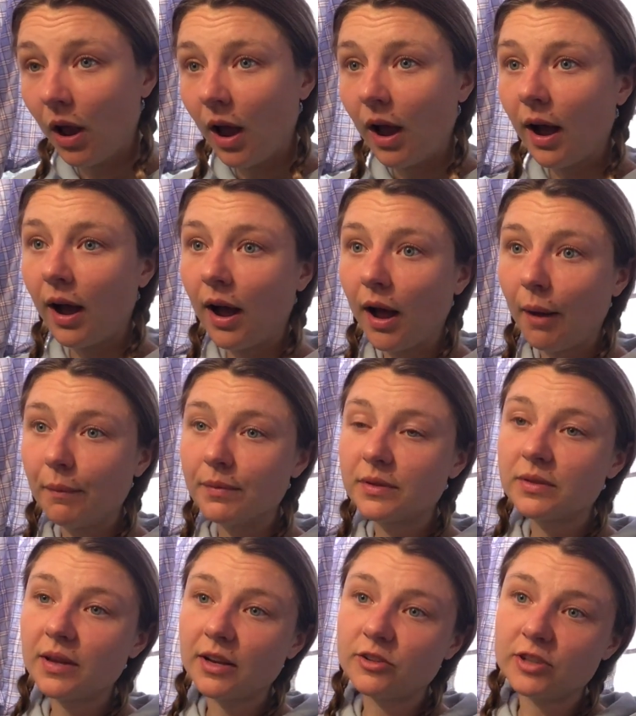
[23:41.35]
um,
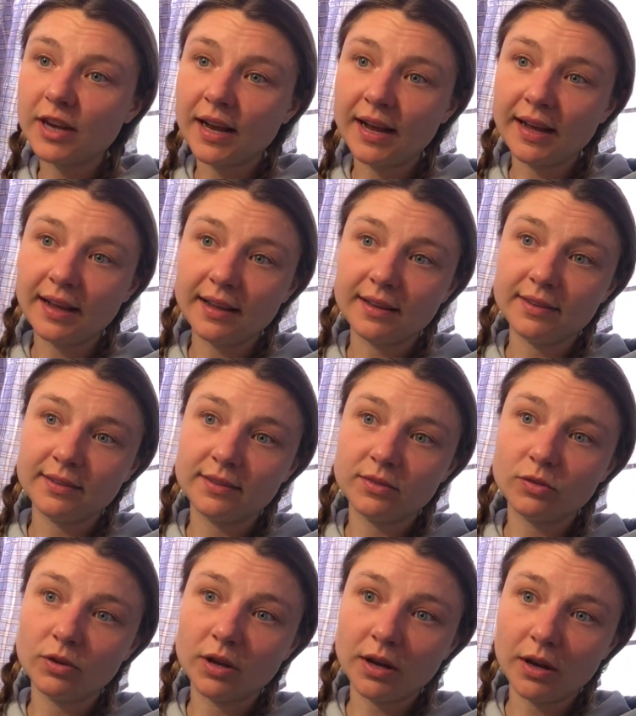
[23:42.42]
such
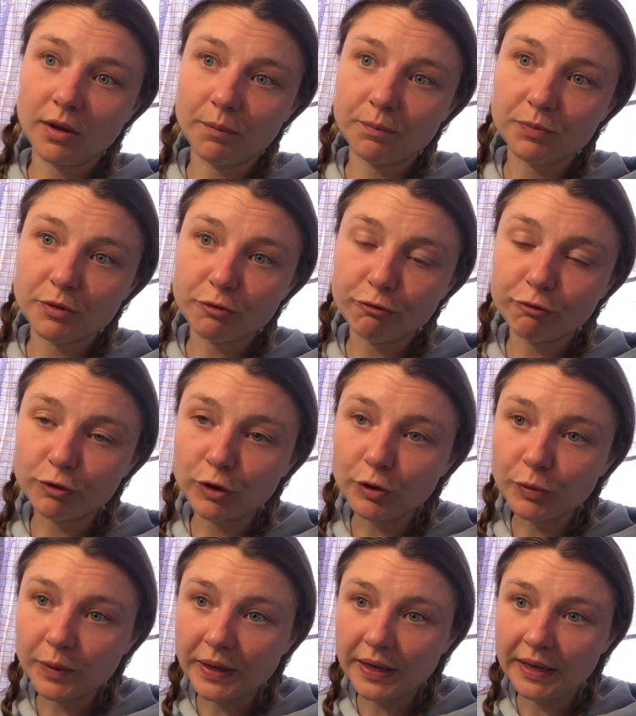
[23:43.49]
as um,
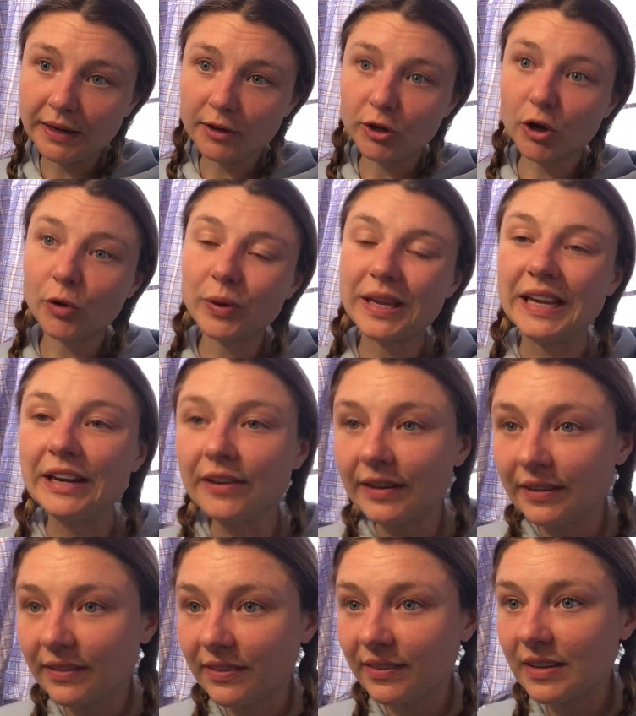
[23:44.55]
fluid
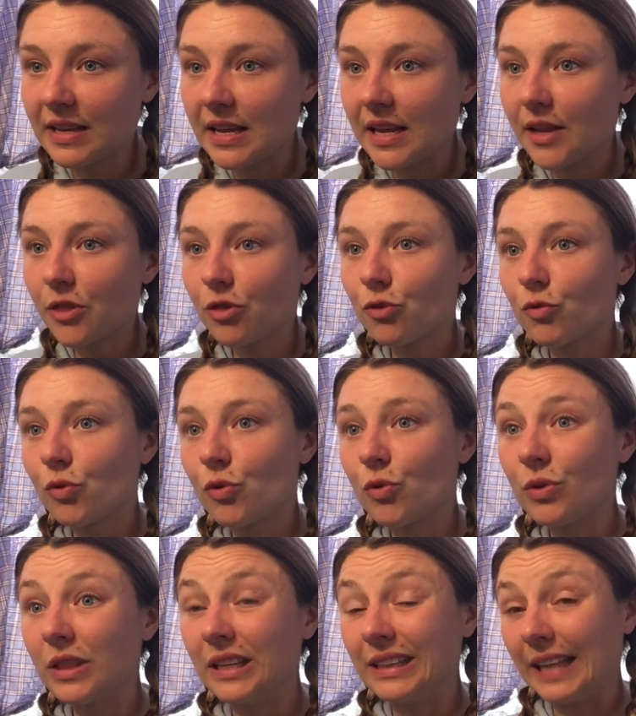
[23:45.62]
coherency through
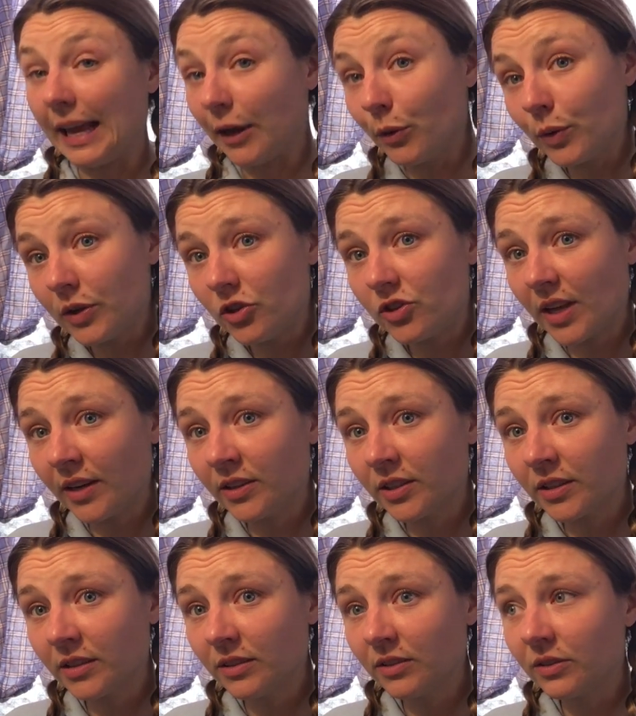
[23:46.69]
the language
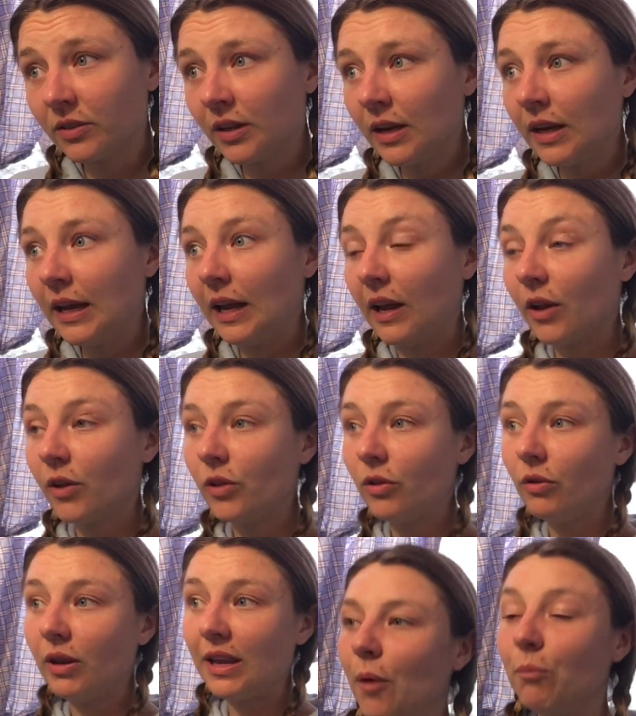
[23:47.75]
centers,
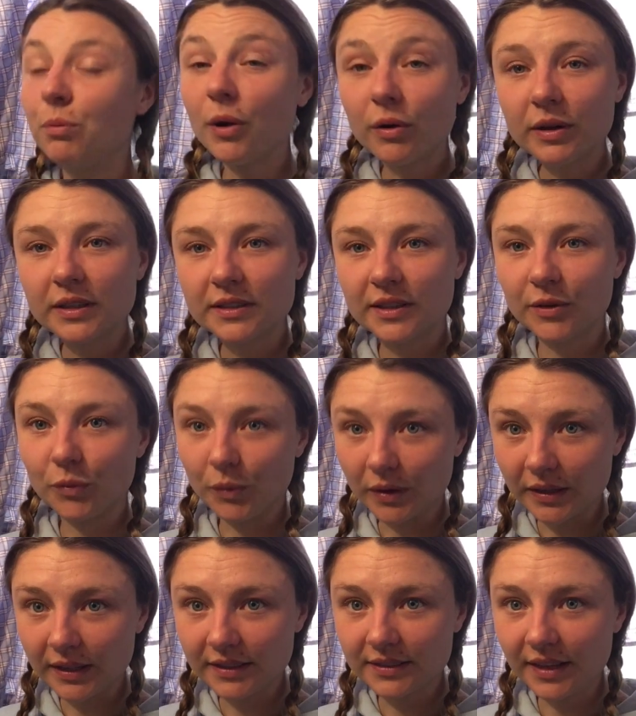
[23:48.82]
including Broca's and
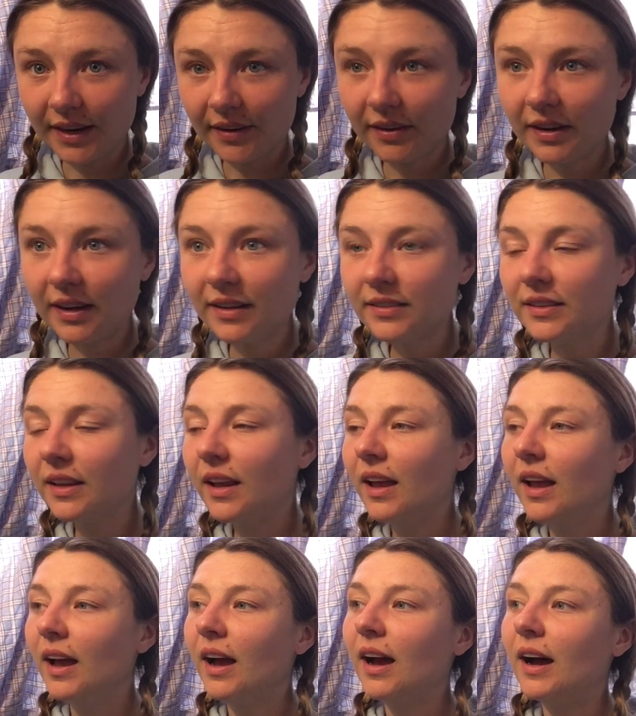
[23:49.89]
Wernicke's areas,
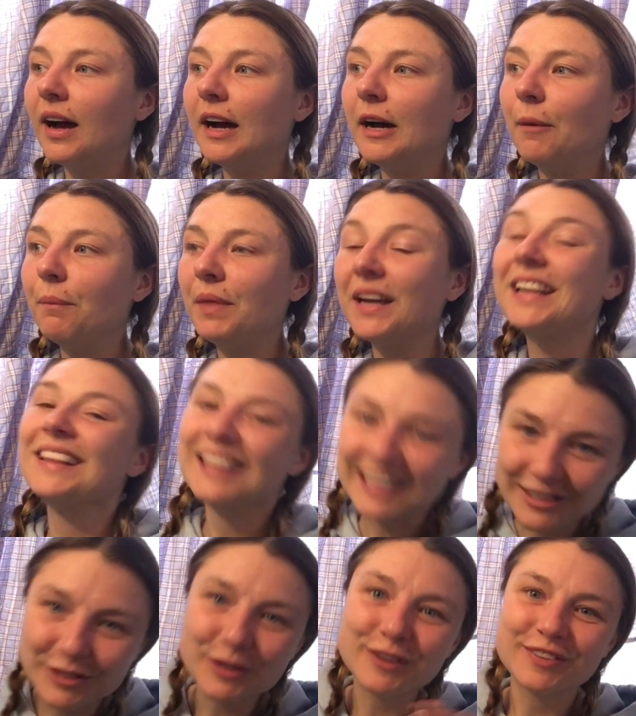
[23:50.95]
Um, that can lead
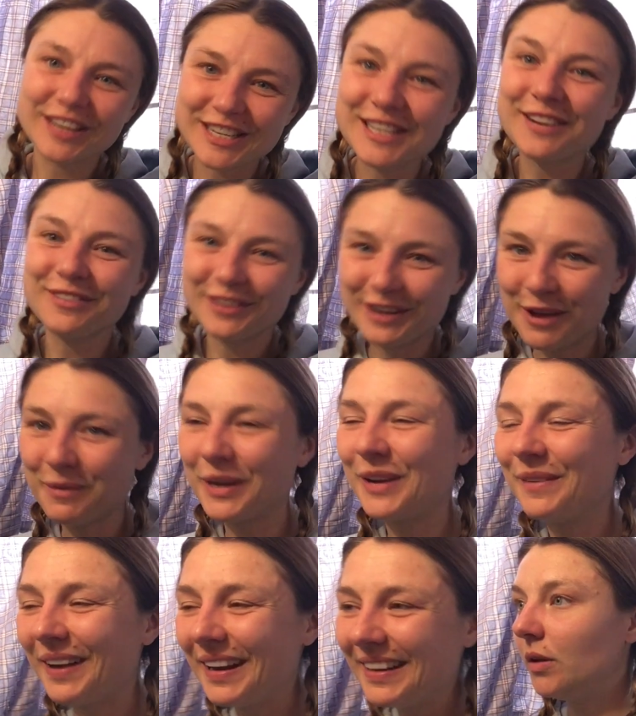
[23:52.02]
to aphasia if they're not working
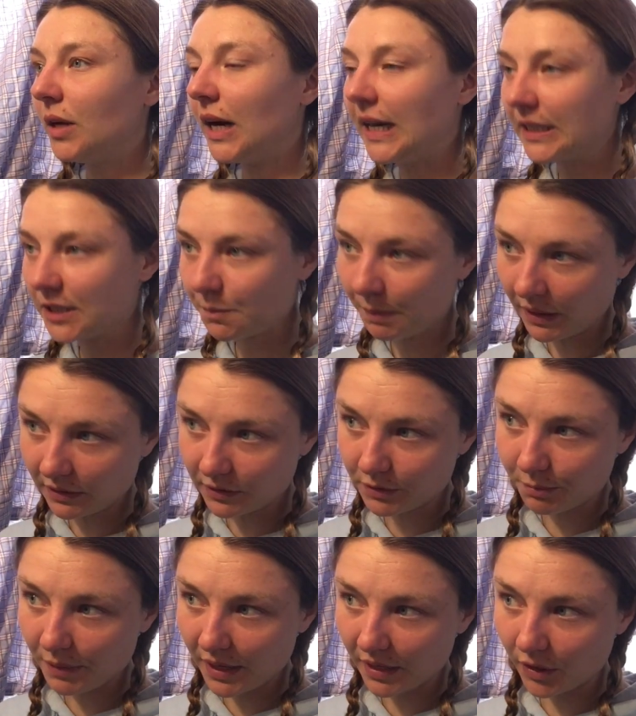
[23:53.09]
right. Hotspots
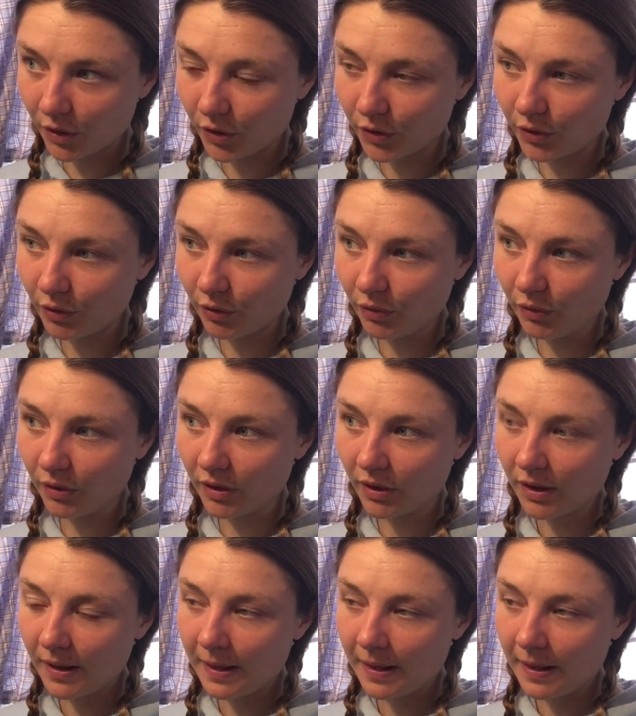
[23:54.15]
may include